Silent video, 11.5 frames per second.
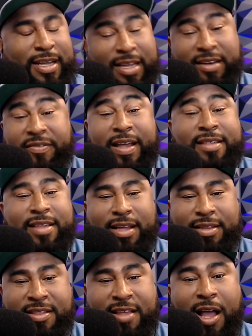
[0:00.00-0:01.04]
investing in
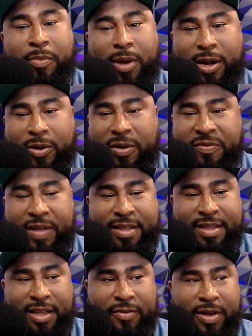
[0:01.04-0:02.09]
the stock market or
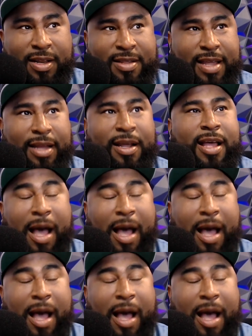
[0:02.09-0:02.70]
investing in real estate.